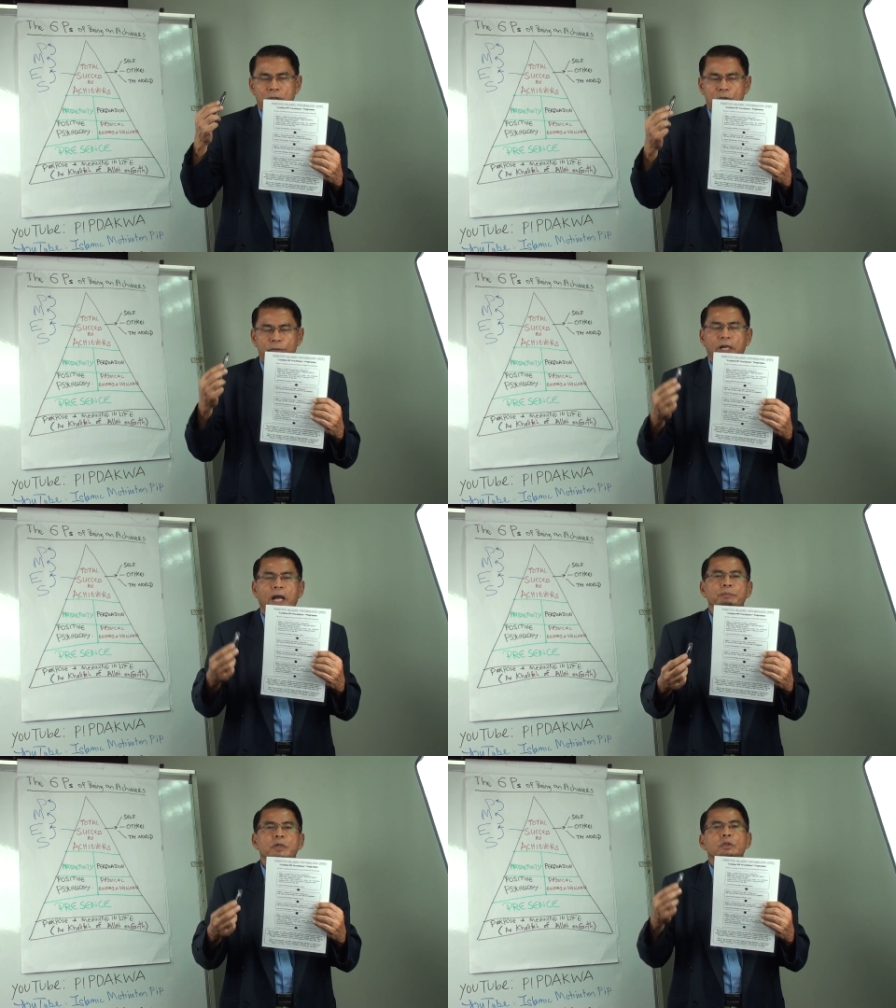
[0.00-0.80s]
to
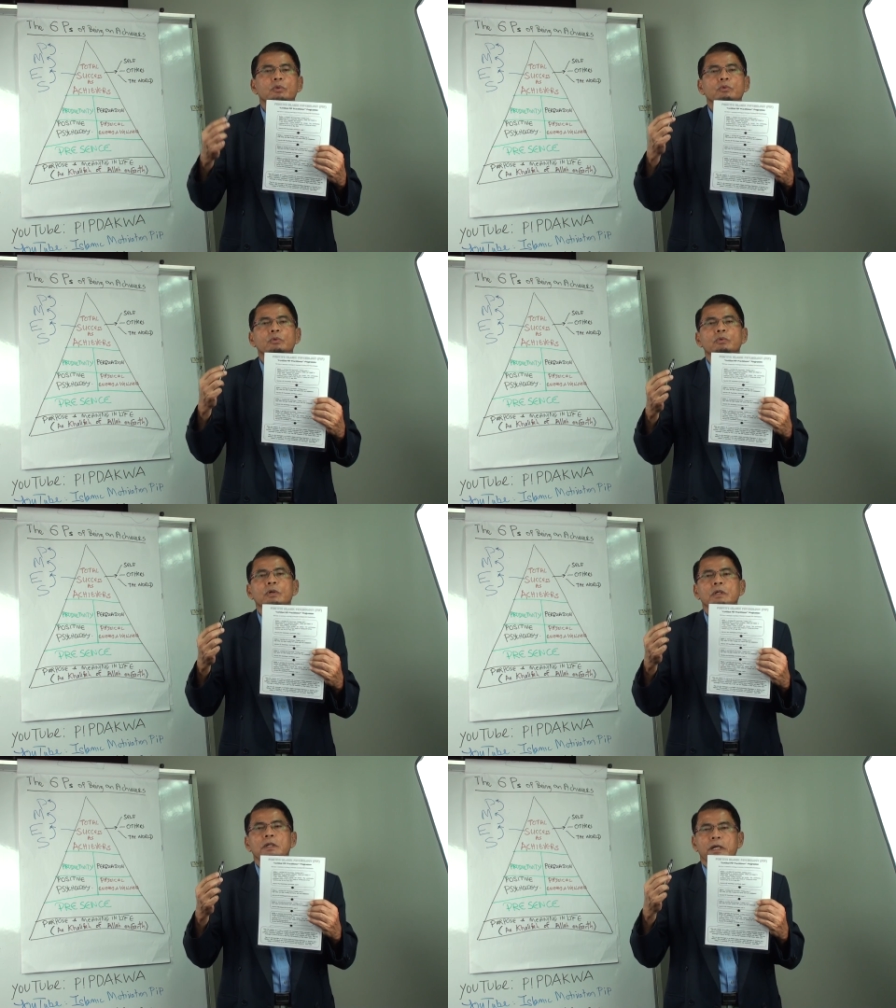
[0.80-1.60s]
become a true
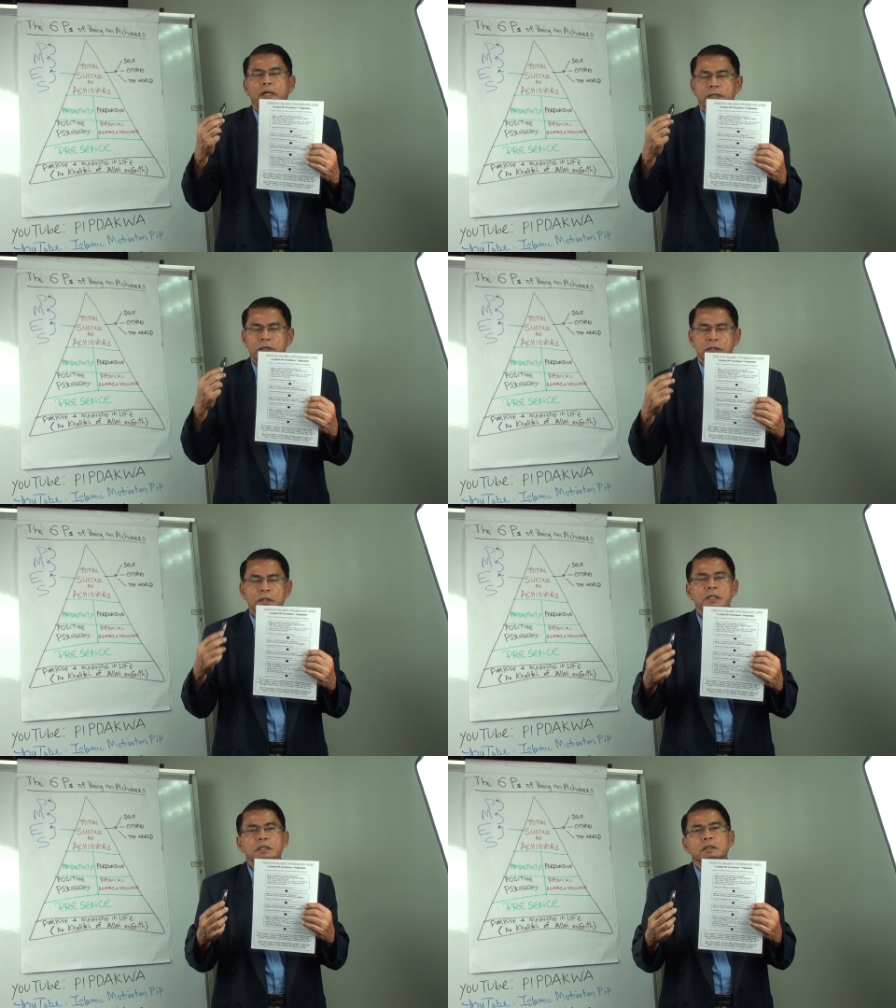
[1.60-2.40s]
and
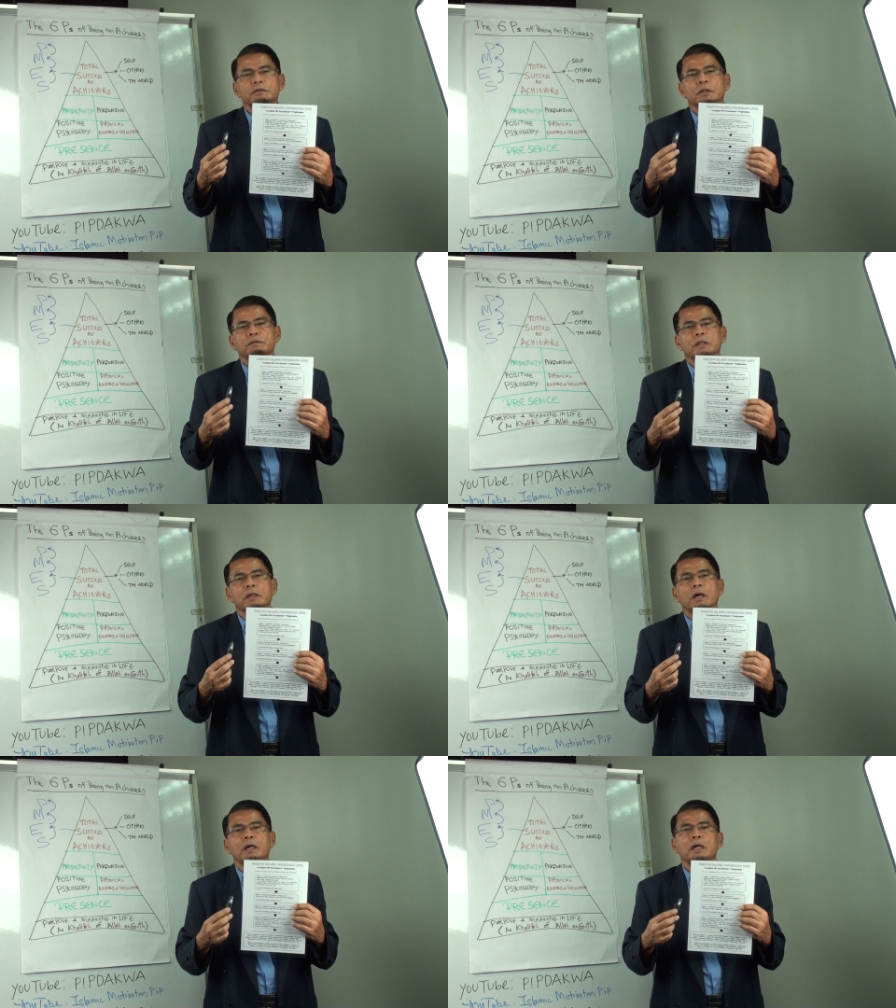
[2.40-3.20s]
sincere servant of
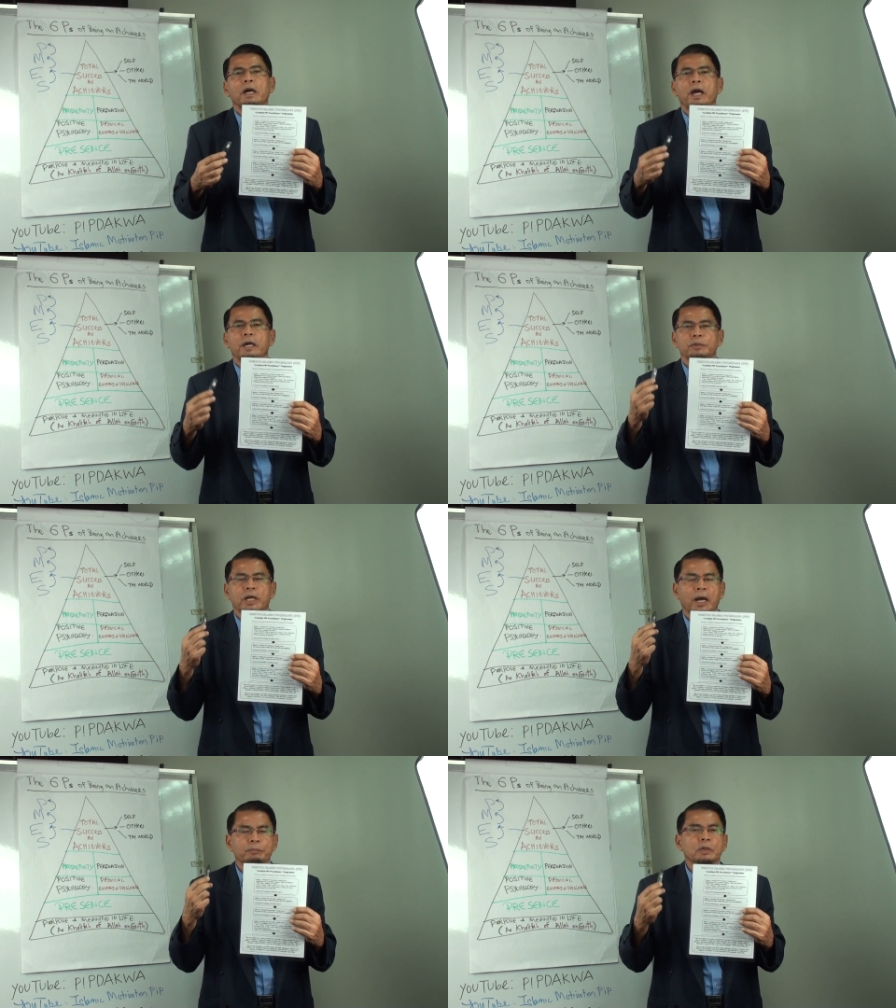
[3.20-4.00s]
Allah and
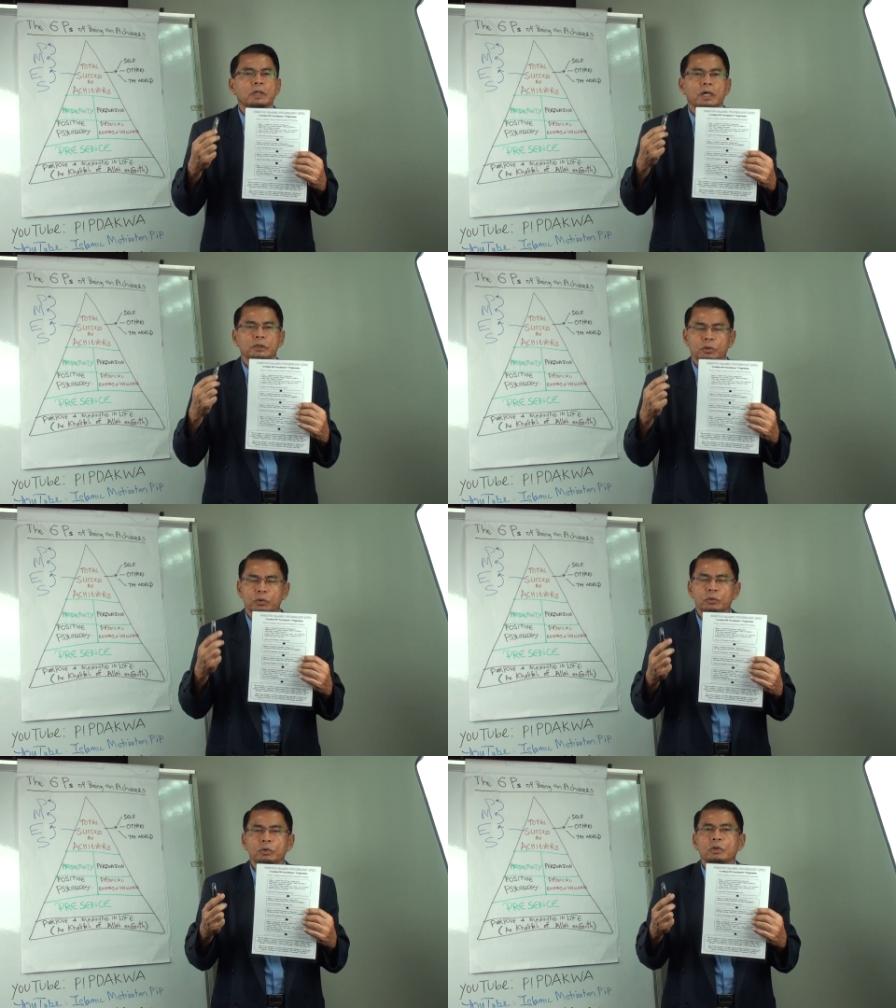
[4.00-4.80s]
become a
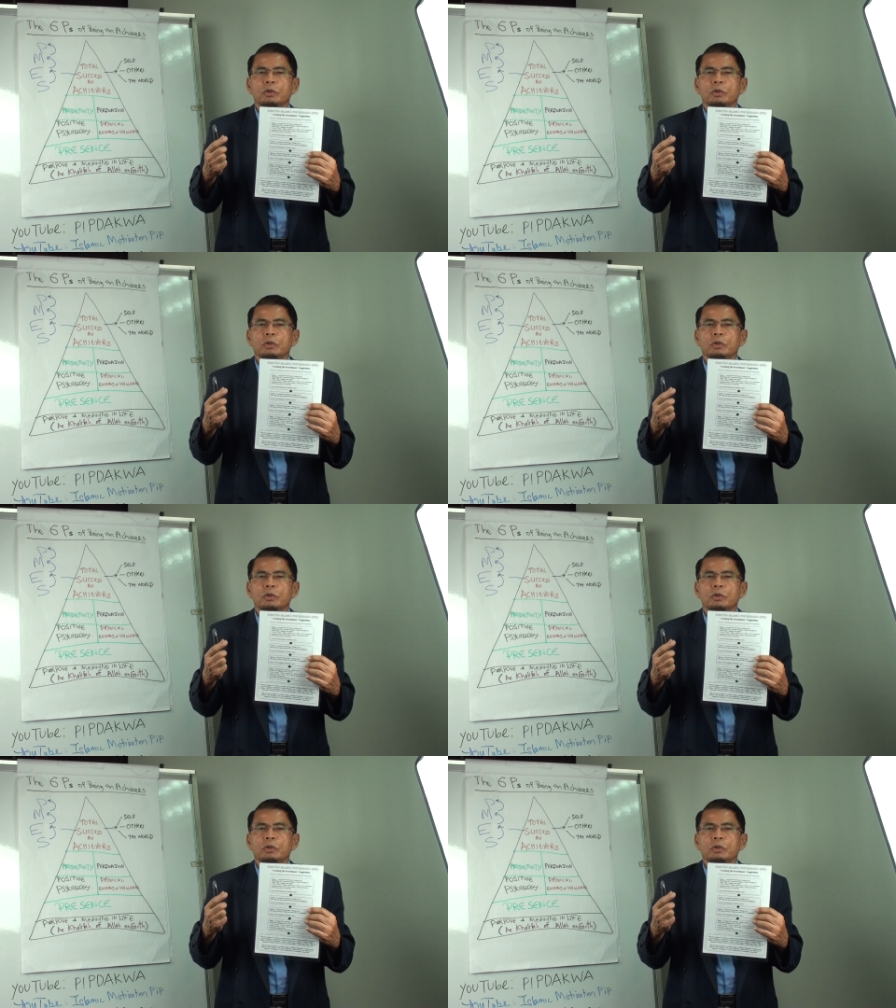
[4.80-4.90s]
true